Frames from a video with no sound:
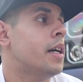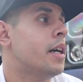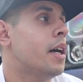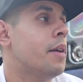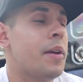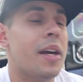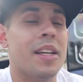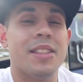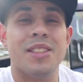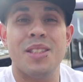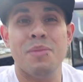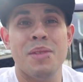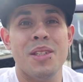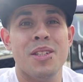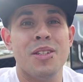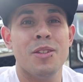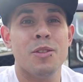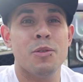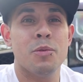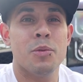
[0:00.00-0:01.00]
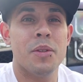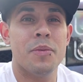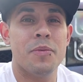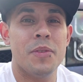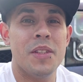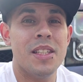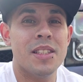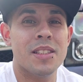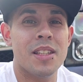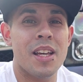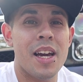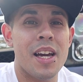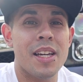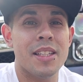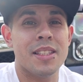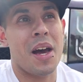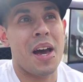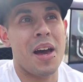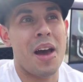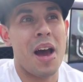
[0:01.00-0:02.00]
I've had some issues with these
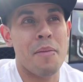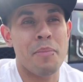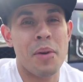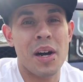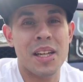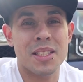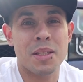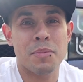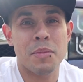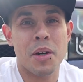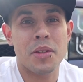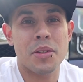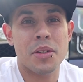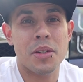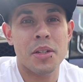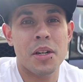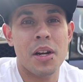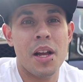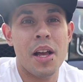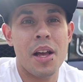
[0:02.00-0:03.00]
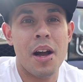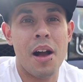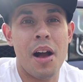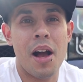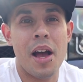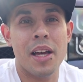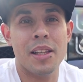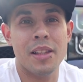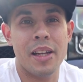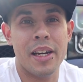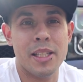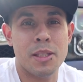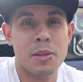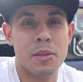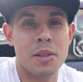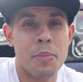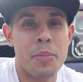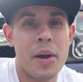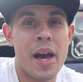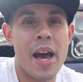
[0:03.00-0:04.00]
lights. I bought some other headlights
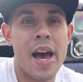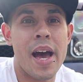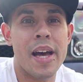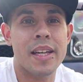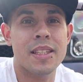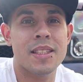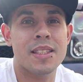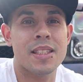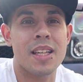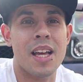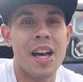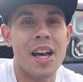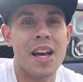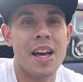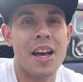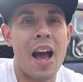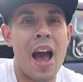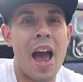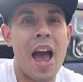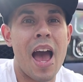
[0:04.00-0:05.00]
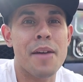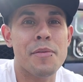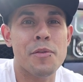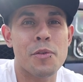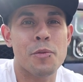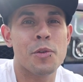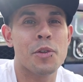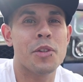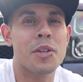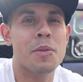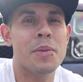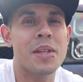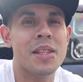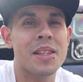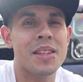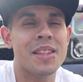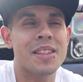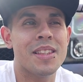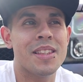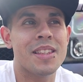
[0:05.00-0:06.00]
in the past. I haven't really
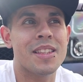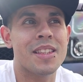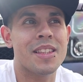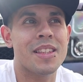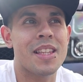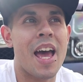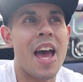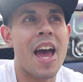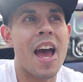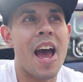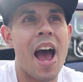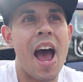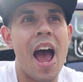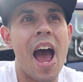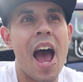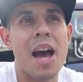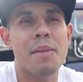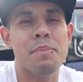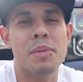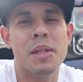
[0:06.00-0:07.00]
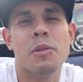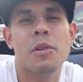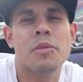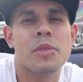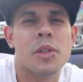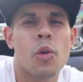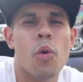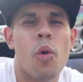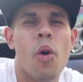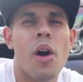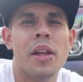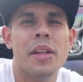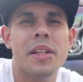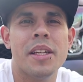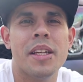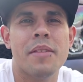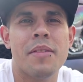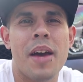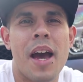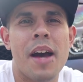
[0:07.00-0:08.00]
been that happy with the
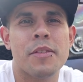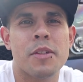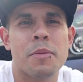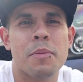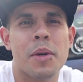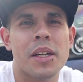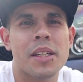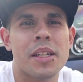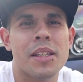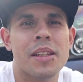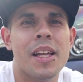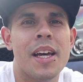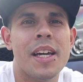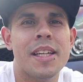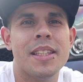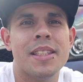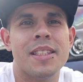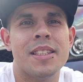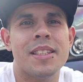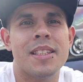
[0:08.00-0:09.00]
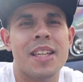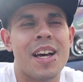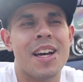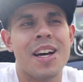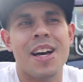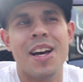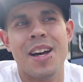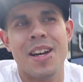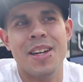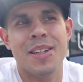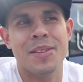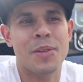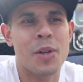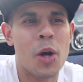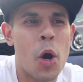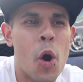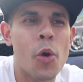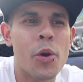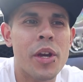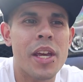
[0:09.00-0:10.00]
quality of aftermarket lights.
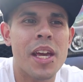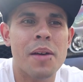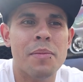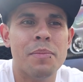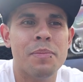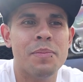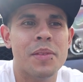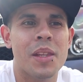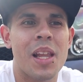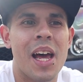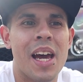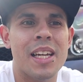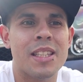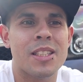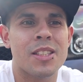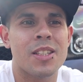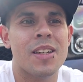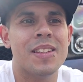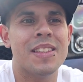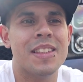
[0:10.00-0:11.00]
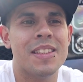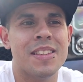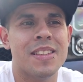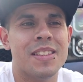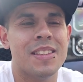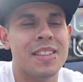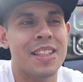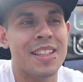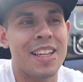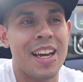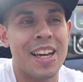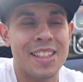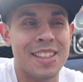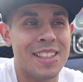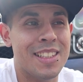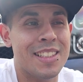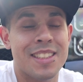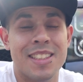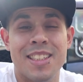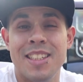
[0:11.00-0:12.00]
OEM lights on at
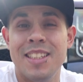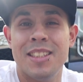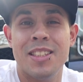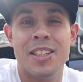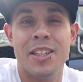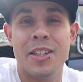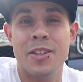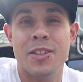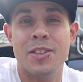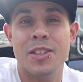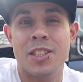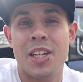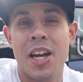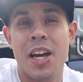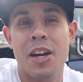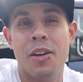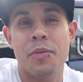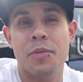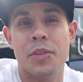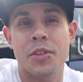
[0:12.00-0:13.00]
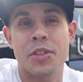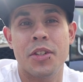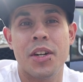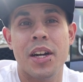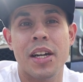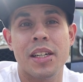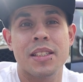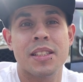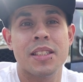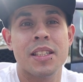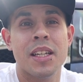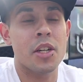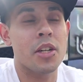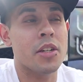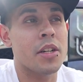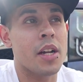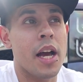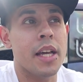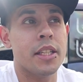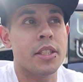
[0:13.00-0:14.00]
least these year style for trucks,
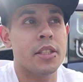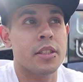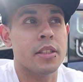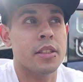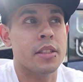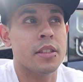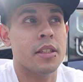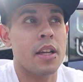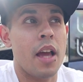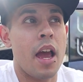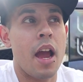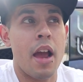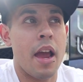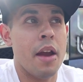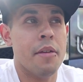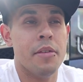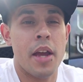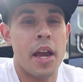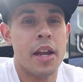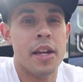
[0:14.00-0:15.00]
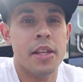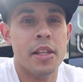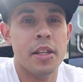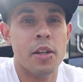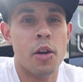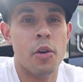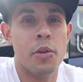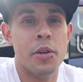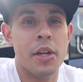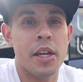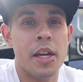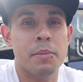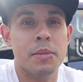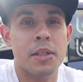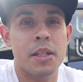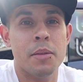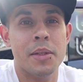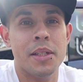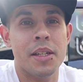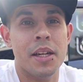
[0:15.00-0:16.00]
they're nice. Anything OEM is
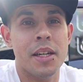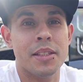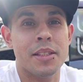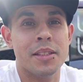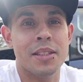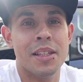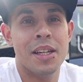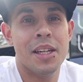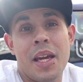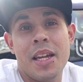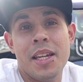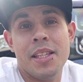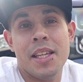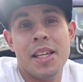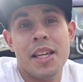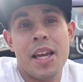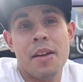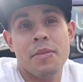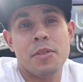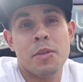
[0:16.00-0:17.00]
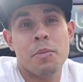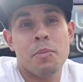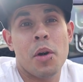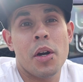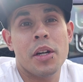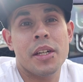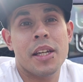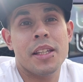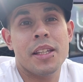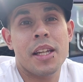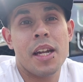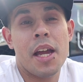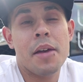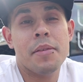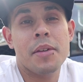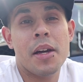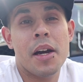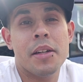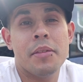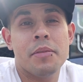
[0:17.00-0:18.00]
gonna be nice. Anything aftermarket that
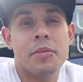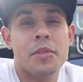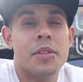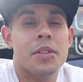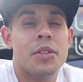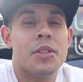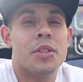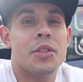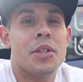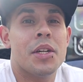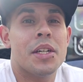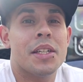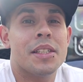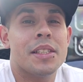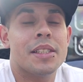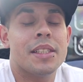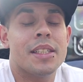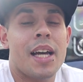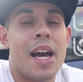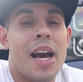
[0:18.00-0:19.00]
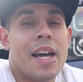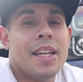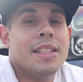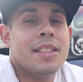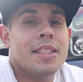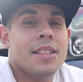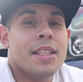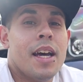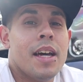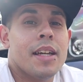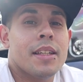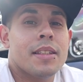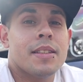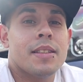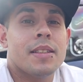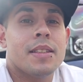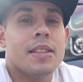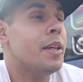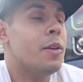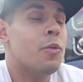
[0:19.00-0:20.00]
I've gotten for this truck kind of
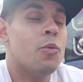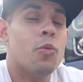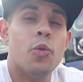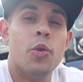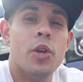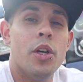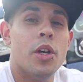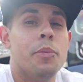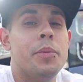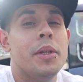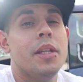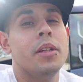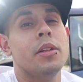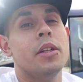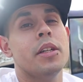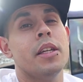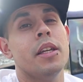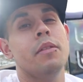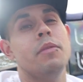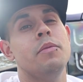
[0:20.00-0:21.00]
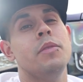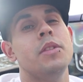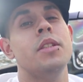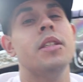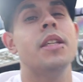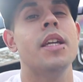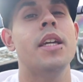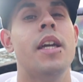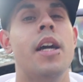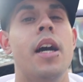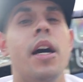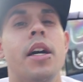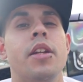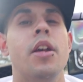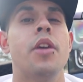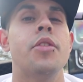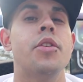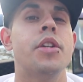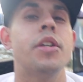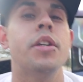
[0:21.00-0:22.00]
sucks. I will be looking to get
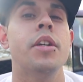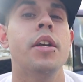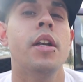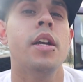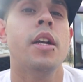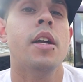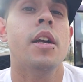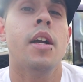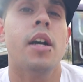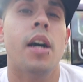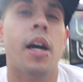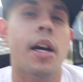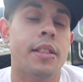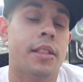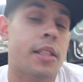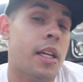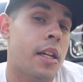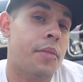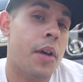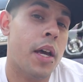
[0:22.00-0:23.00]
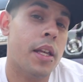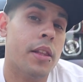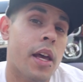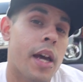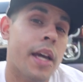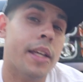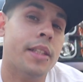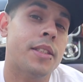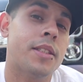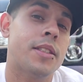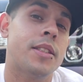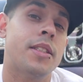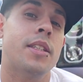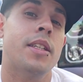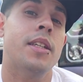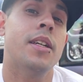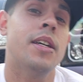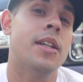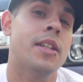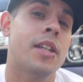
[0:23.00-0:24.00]
another set of
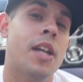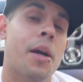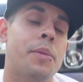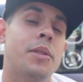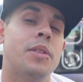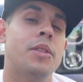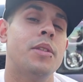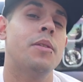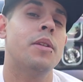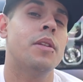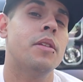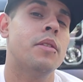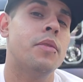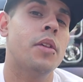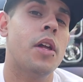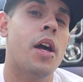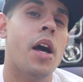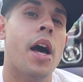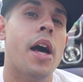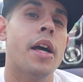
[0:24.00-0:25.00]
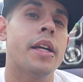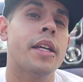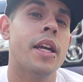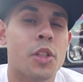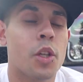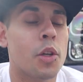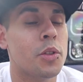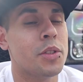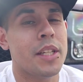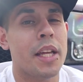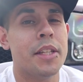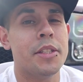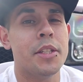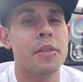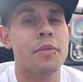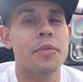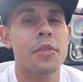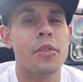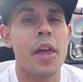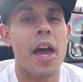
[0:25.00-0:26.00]
headlights coming soon in the vlog, so stay
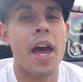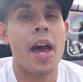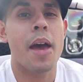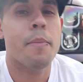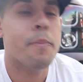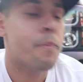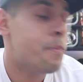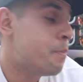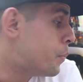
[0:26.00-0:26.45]
tuned for that.